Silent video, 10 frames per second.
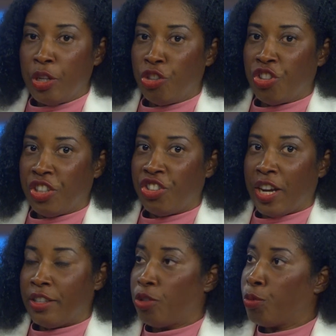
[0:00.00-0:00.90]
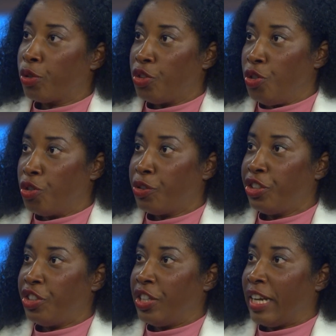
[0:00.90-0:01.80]
such as sports
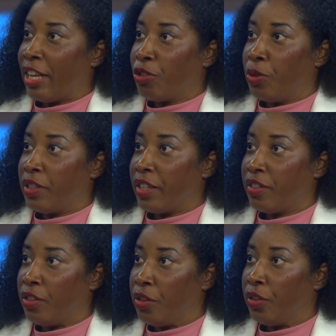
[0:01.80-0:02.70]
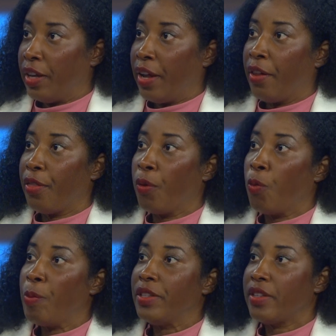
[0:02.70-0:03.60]
nutrition, gastrointestinal health, or
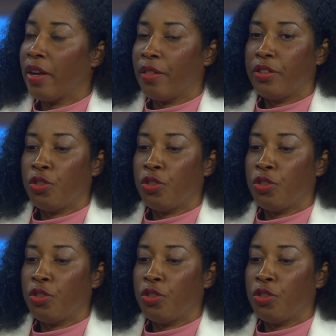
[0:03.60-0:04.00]
women's health.